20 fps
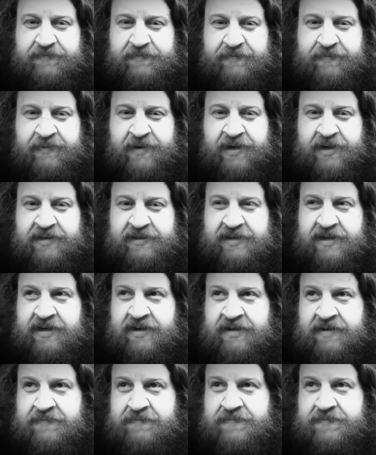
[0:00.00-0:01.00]
But
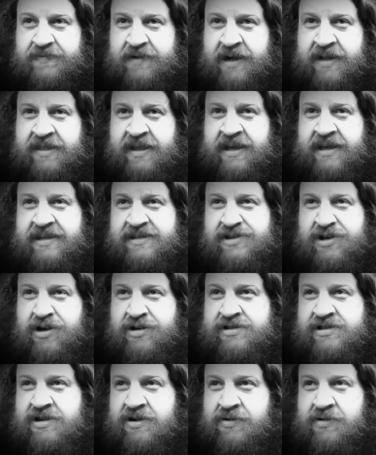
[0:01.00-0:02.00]
I think he's
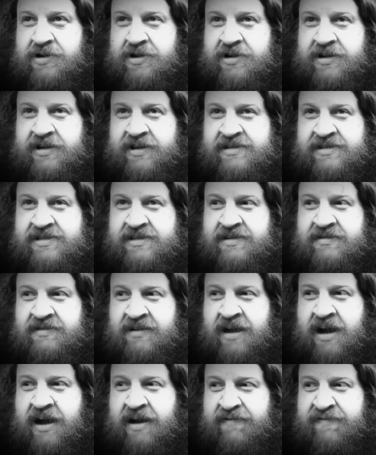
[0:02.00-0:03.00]
also good as
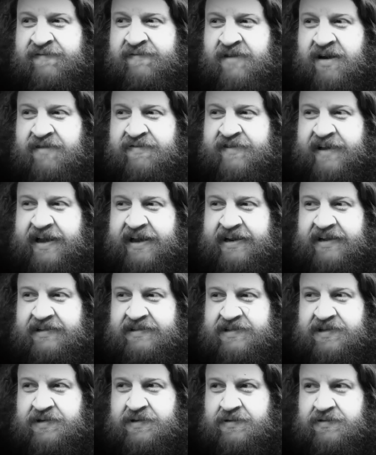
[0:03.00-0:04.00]
not a fatty
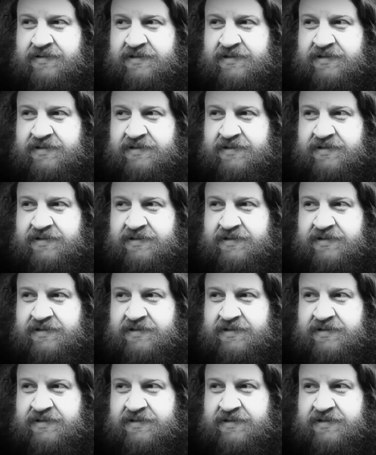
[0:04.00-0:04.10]
too.